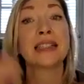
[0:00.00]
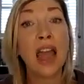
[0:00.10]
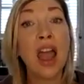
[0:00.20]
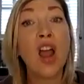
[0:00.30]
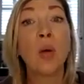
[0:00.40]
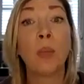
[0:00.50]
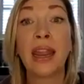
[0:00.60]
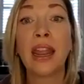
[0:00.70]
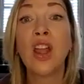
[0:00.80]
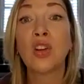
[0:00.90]
that is.
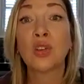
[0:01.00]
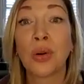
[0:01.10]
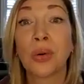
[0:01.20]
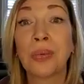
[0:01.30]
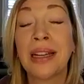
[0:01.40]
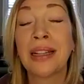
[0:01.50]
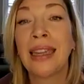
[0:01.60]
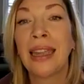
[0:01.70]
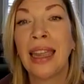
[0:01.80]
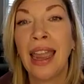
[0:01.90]
But you're
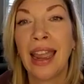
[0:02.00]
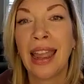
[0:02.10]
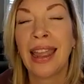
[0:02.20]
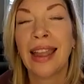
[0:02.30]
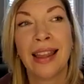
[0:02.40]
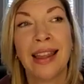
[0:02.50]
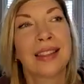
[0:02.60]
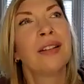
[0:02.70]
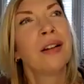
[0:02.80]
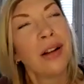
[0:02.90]
really,
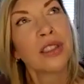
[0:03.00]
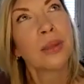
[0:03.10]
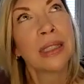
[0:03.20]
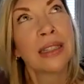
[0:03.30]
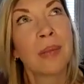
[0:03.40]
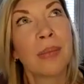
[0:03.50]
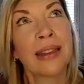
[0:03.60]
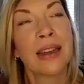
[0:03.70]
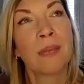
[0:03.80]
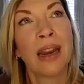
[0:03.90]
it's also a little
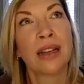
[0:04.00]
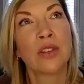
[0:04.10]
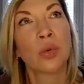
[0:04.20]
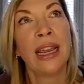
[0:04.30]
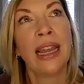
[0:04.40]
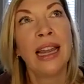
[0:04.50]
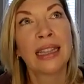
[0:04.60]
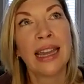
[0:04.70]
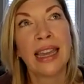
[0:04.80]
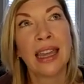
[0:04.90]
bit like marriage, right?
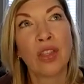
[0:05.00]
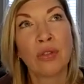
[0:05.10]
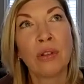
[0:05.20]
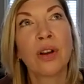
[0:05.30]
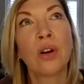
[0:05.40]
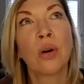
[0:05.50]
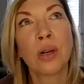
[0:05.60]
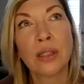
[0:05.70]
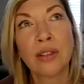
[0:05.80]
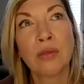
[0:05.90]
Like through the
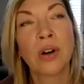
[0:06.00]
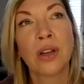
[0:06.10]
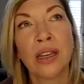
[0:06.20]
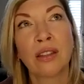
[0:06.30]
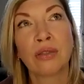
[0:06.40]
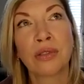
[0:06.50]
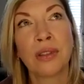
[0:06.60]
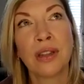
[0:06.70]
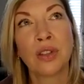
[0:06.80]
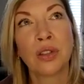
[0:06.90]
course of working
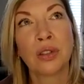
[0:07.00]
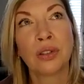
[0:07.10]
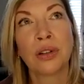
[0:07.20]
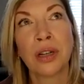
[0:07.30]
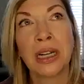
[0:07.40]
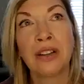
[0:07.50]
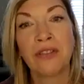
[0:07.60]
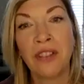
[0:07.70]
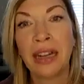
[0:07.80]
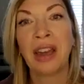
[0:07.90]
through this, you're going
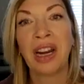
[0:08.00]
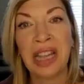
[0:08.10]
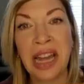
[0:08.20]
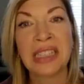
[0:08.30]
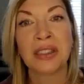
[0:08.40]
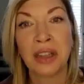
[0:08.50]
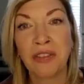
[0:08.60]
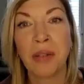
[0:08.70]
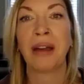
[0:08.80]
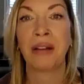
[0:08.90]
to find out a lot of
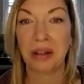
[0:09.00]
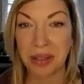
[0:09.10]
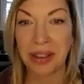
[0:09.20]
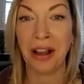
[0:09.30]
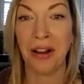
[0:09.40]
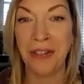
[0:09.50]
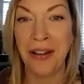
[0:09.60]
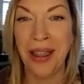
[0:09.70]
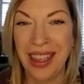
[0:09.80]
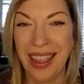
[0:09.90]
stuff about
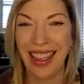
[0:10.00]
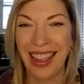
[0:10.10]
yourself.